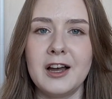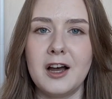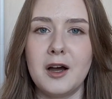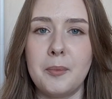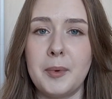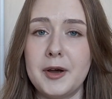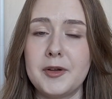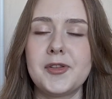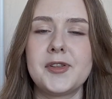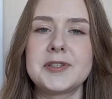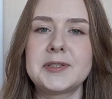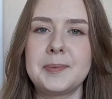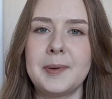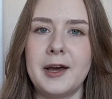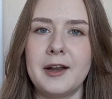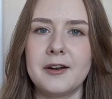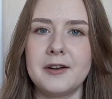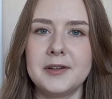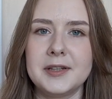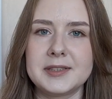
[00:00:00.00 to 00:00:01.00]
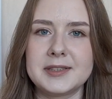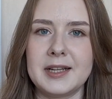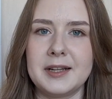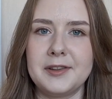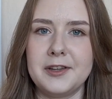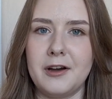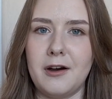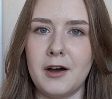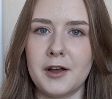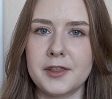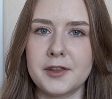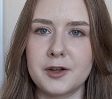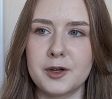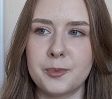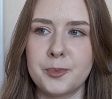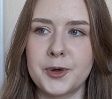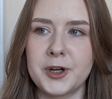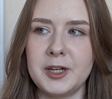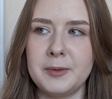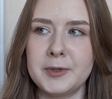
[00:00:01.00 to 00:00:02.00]
about this pattern is that the author
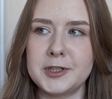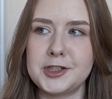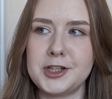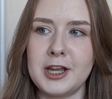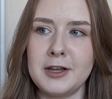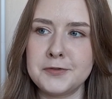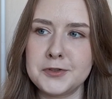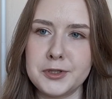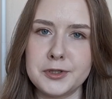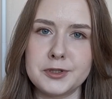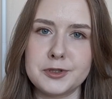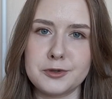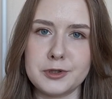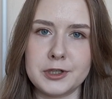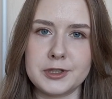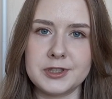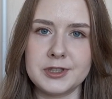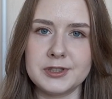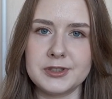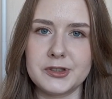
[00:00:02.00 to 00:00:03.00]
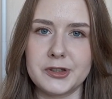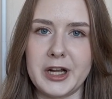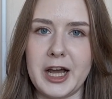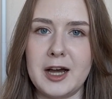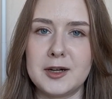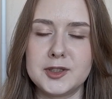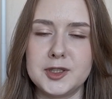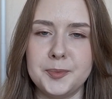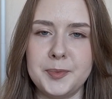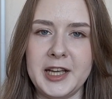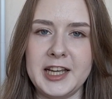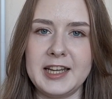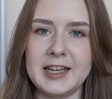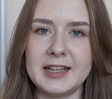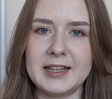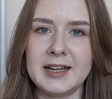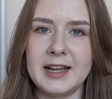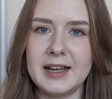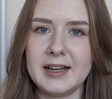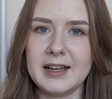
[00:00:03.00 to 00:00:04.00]
pretty much gives you instructions on how to make
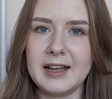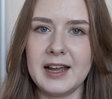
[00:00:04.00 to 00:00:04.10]
it